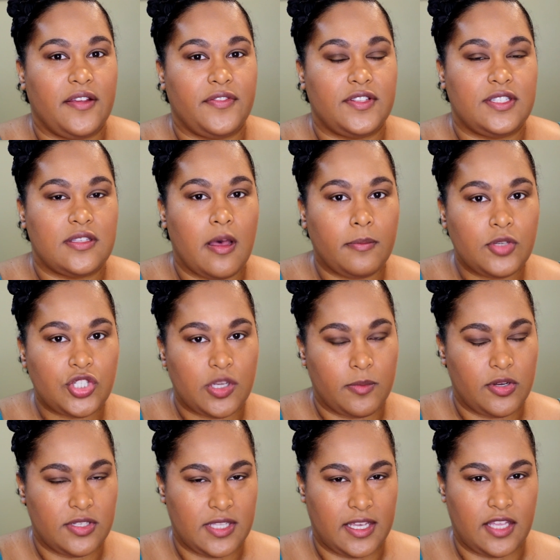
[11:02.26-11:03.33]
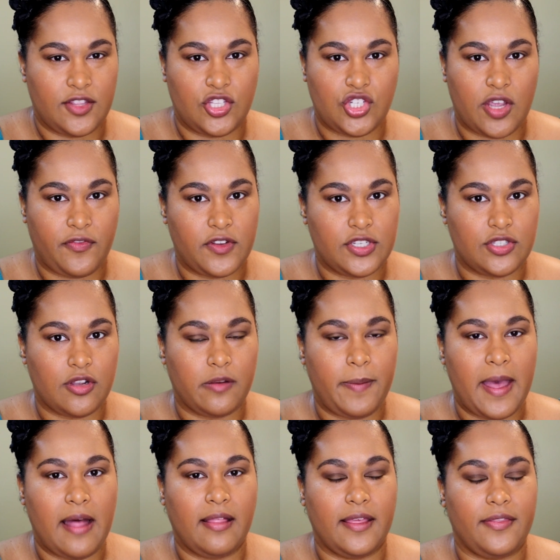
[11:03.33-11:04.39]
of some shimmers, like in the Jeffree Star
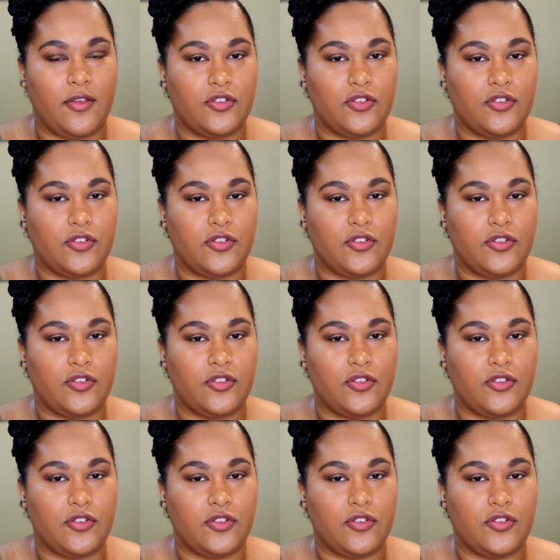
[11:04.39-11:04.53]
palette,